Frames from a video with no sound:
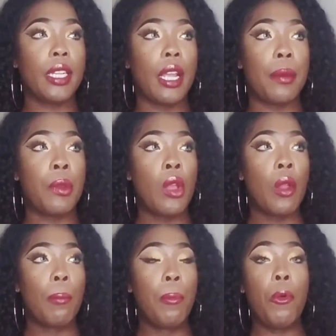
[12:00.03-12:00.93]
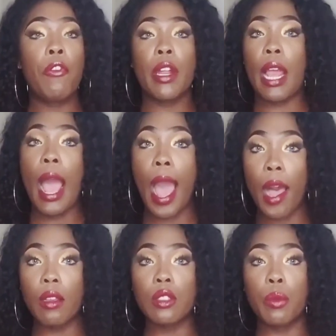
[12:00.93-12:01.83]
up moving in a
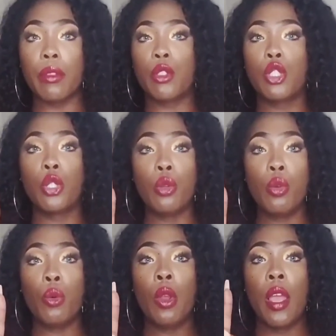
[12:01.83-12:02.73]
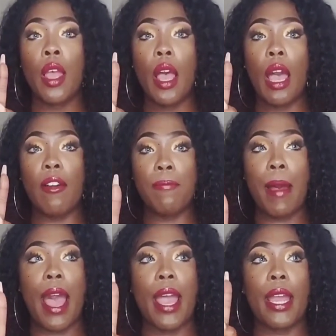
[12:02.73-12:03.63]
house with two of
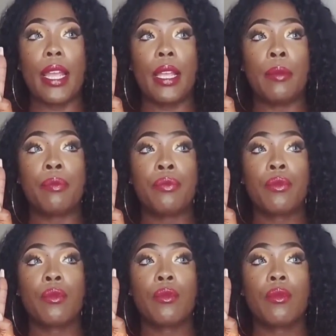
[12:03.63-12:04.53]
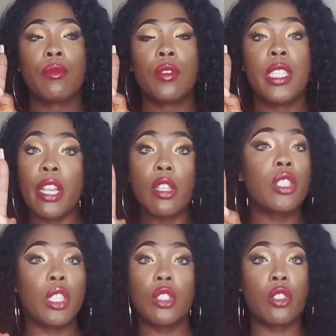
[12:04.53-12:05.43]
my dear
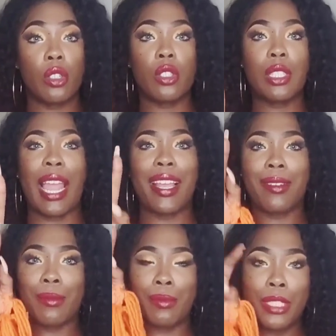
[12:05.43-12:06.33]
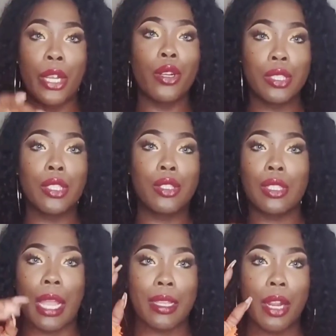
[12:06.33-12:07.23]
sisters. Like
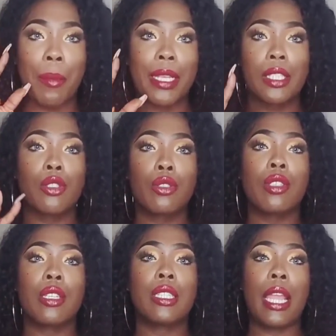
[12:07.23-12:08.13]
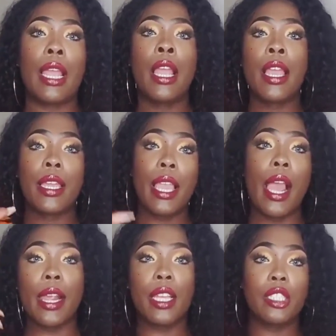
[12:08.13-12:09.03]
they're my sisters to this day,
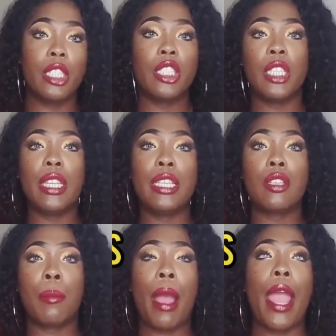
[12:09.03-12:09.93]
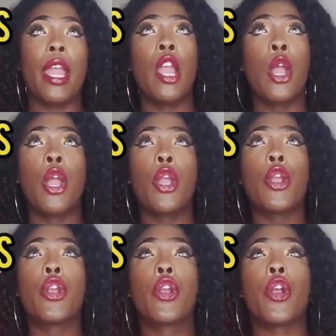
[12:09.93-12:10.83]
Kelly and Chi Chi. These are my
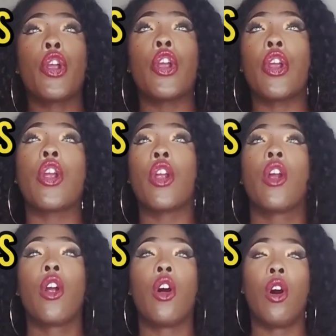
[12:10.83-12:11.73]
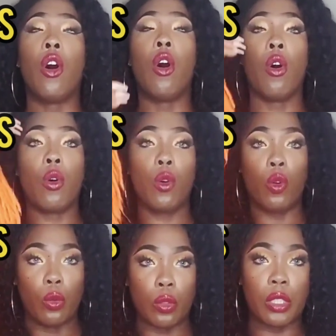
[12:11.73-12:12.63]

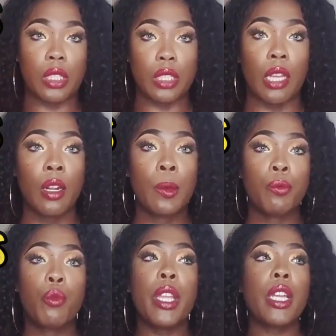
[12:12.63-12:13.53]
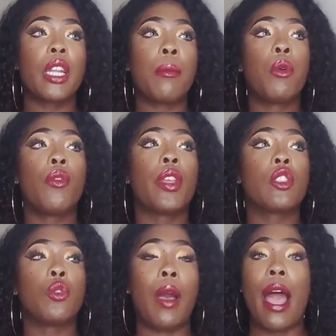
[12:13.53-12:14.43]
girls. We ended up moving
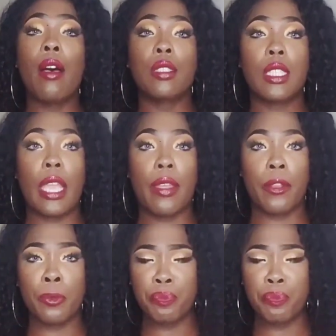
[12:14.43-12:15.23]
into a house together